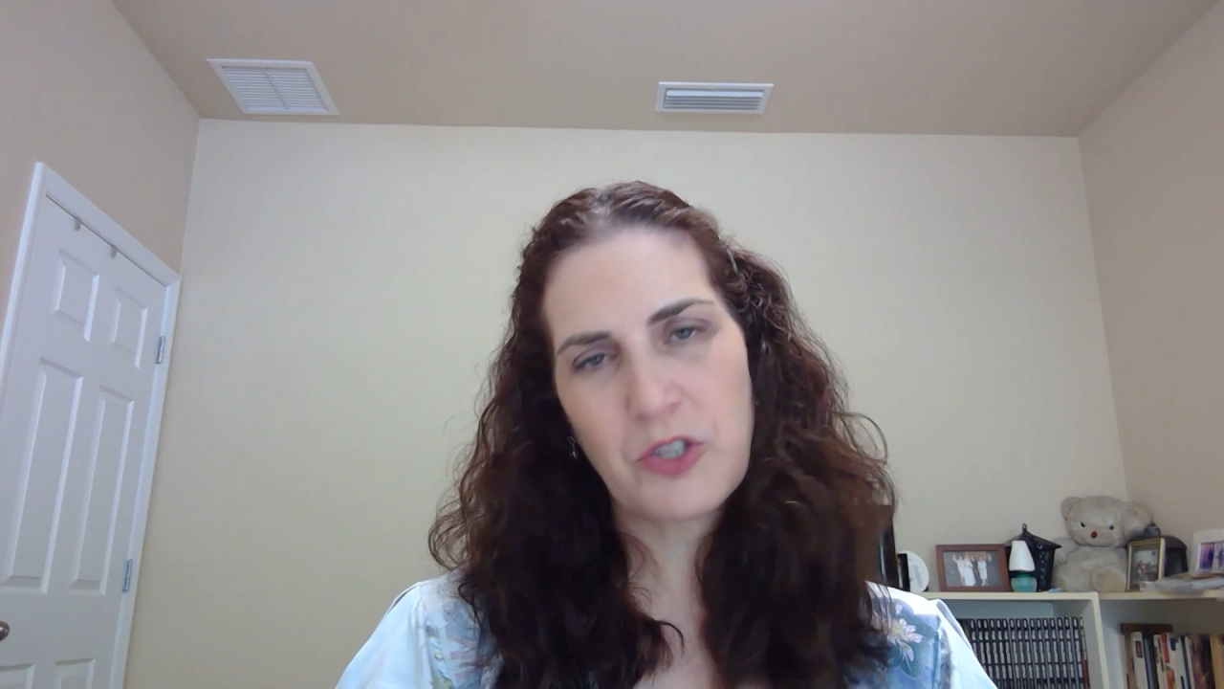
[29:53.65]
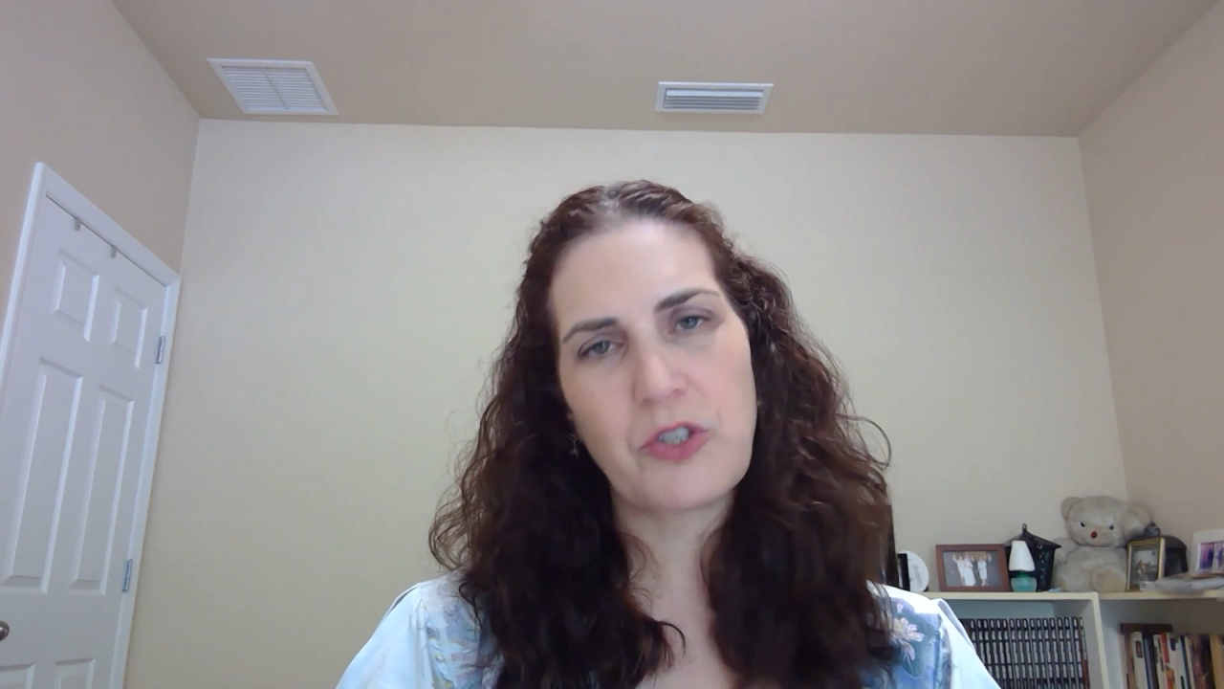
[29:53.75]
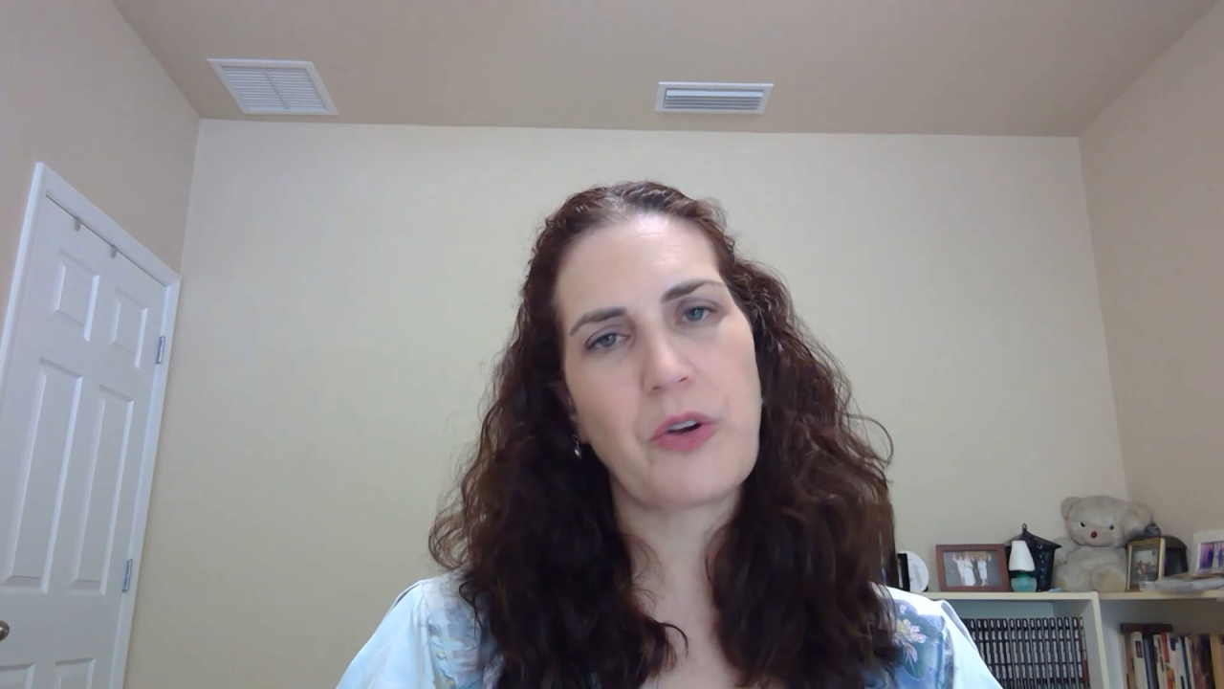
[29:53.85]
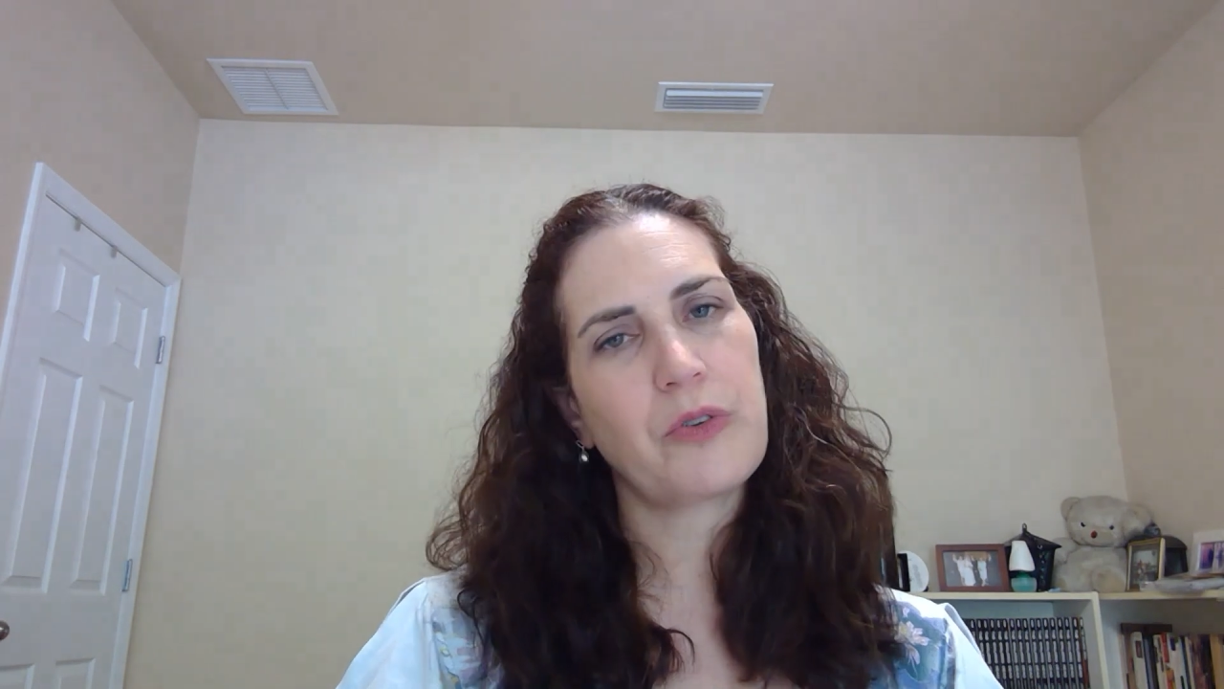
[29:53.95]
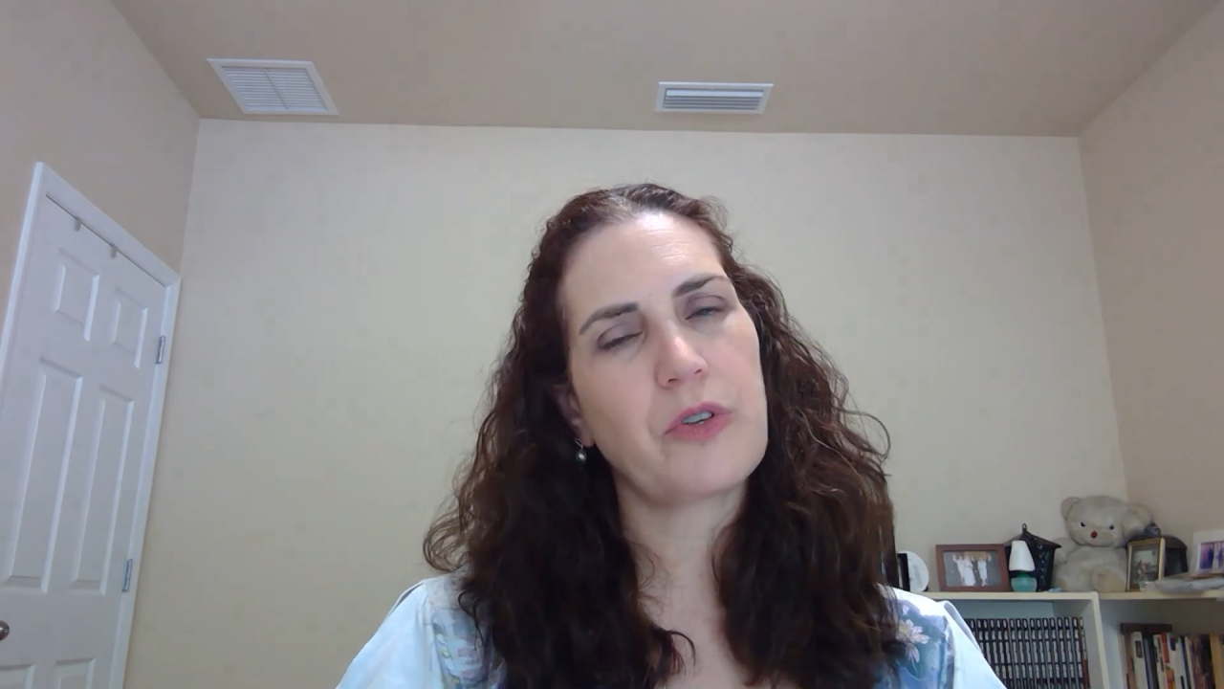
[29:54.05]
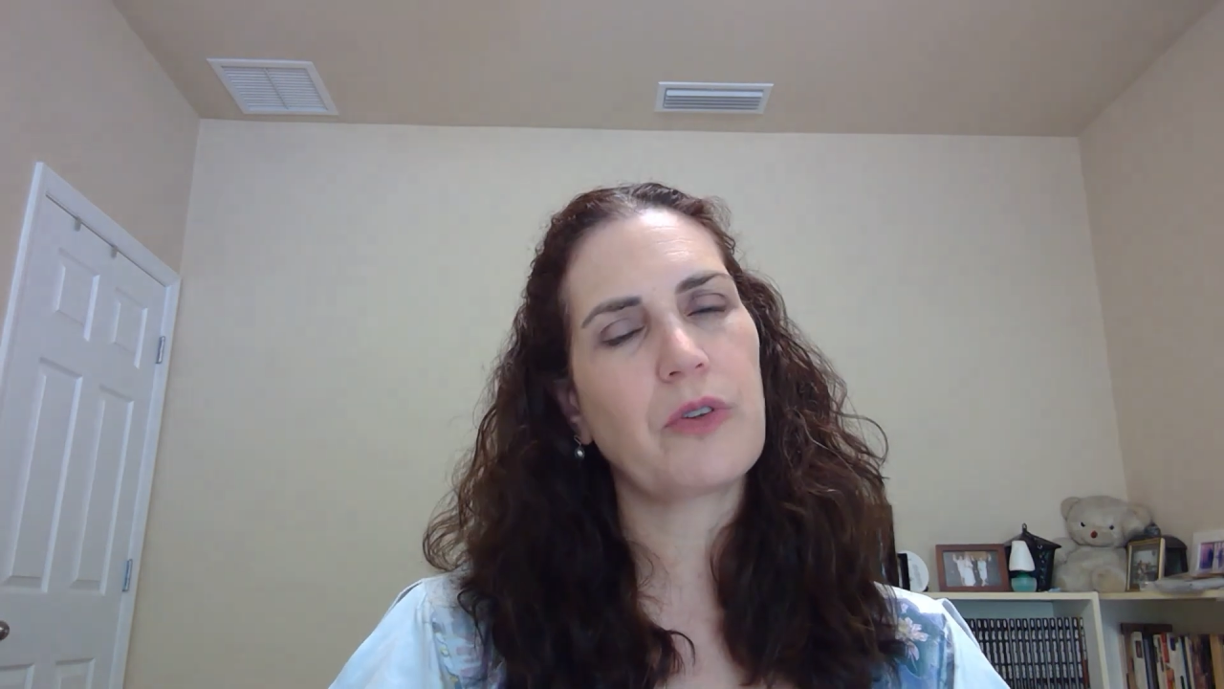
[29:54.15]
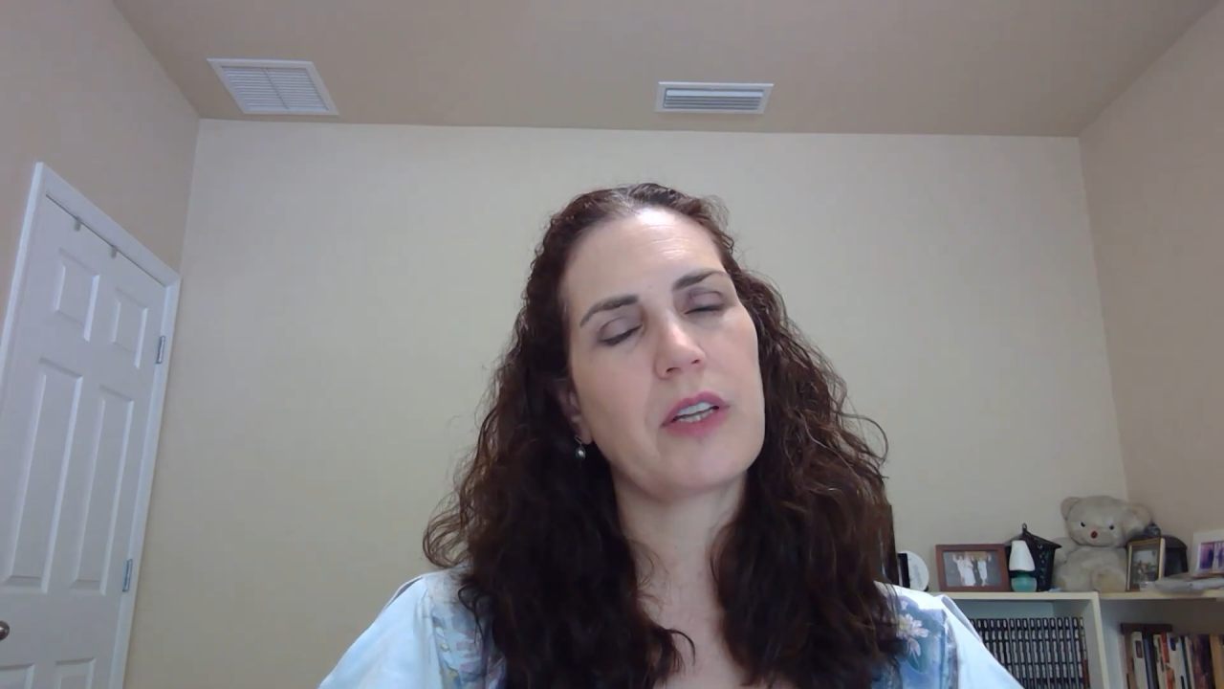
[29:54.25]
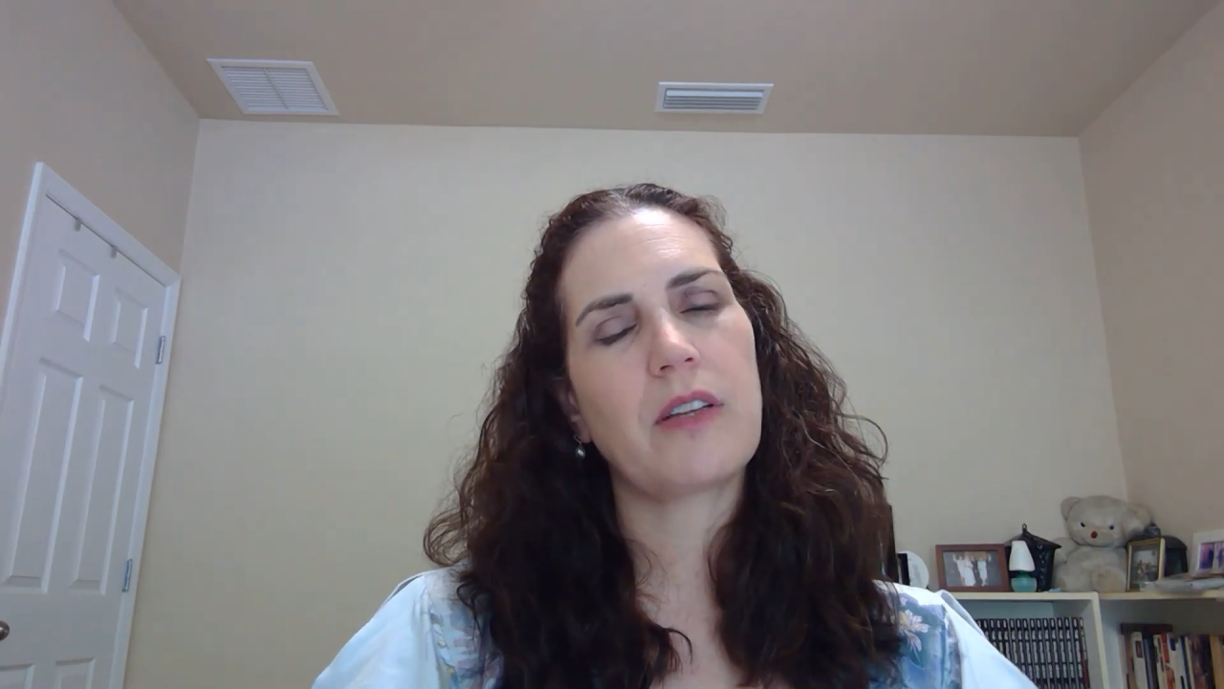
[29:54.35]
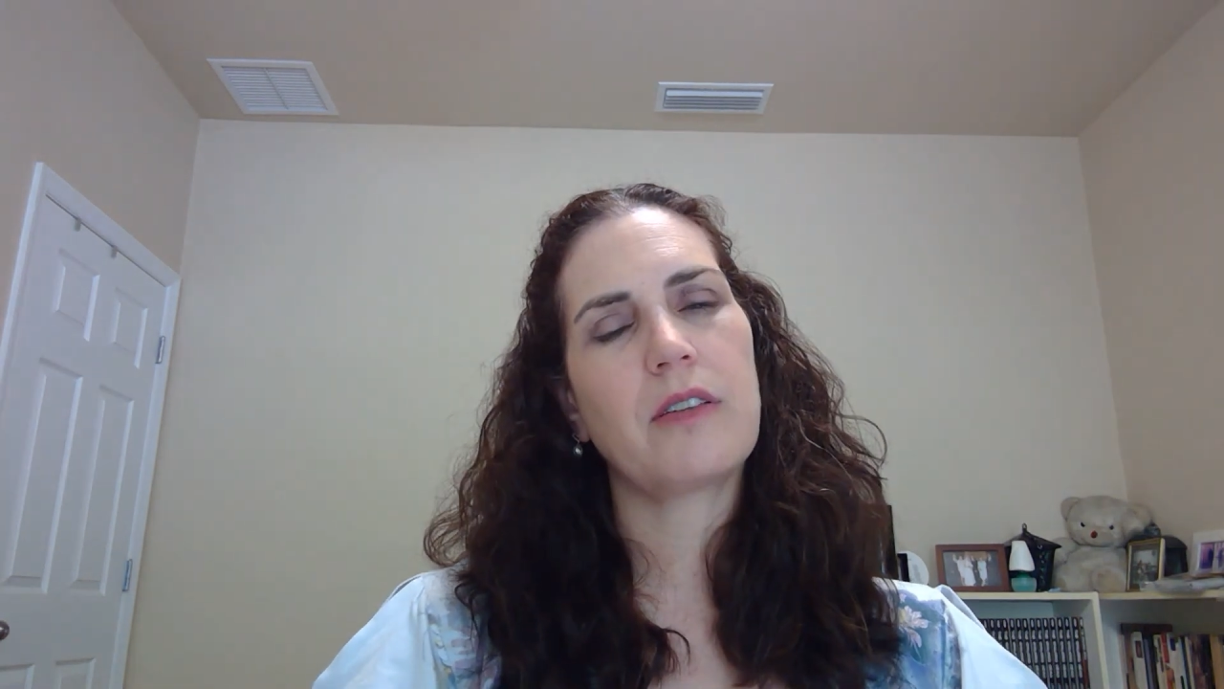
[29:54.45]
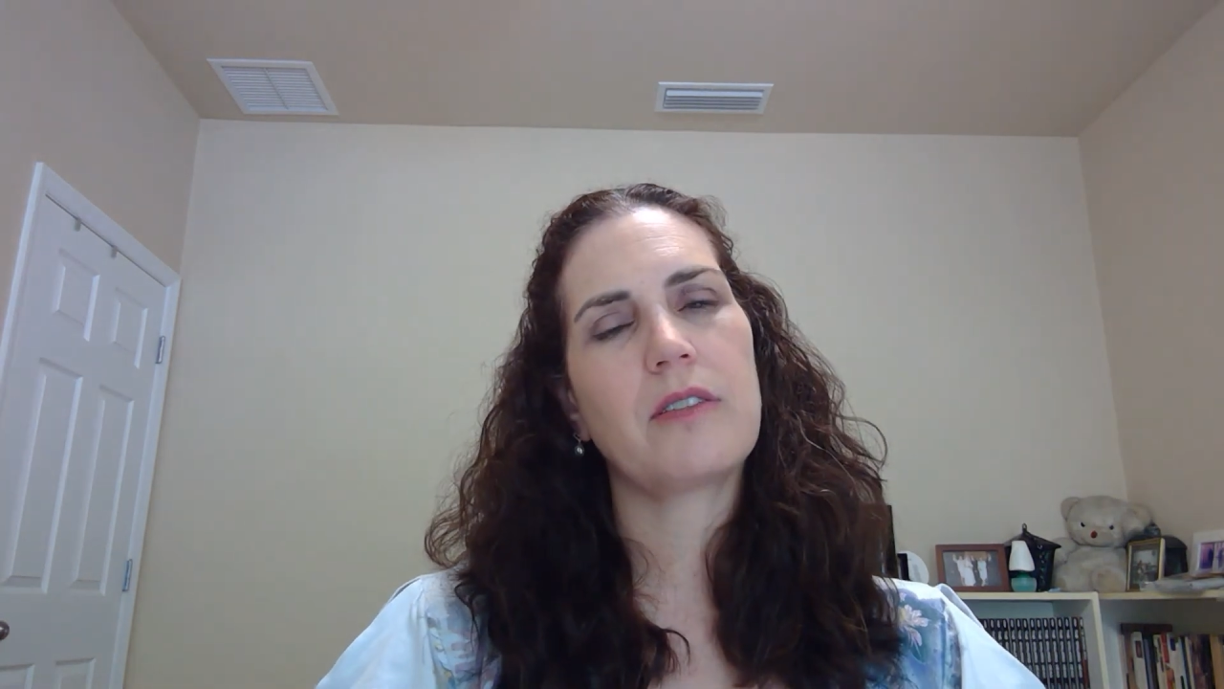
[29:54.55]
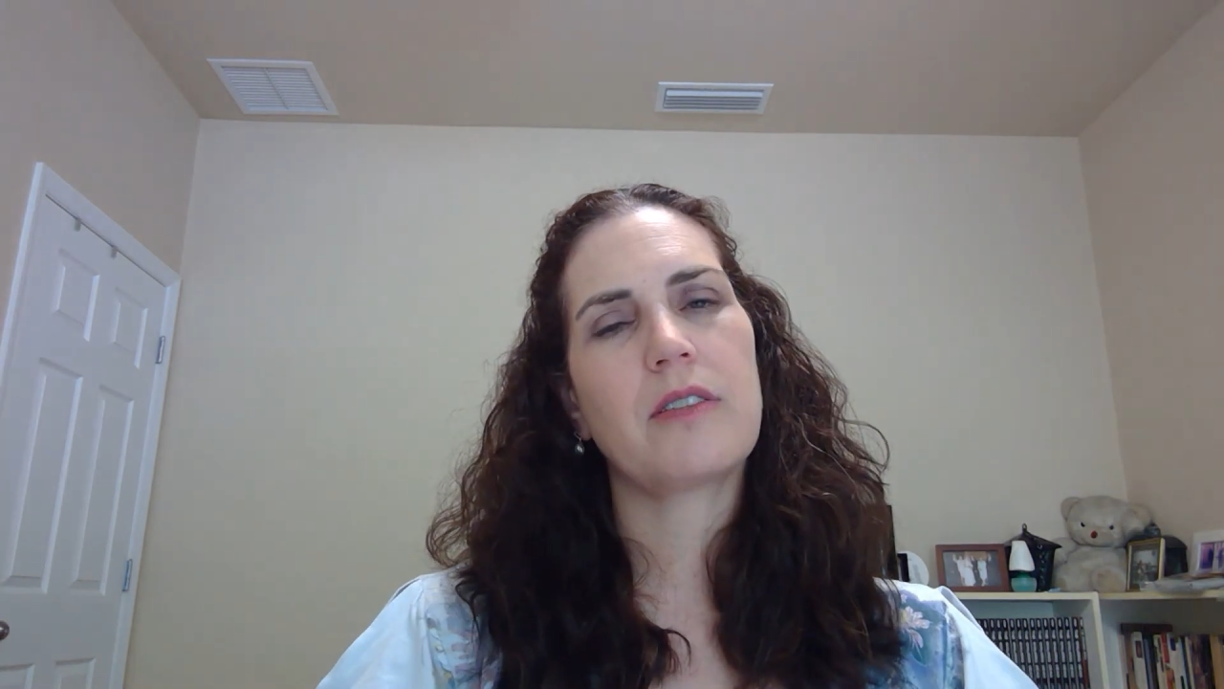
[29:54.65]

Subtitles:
so don't let the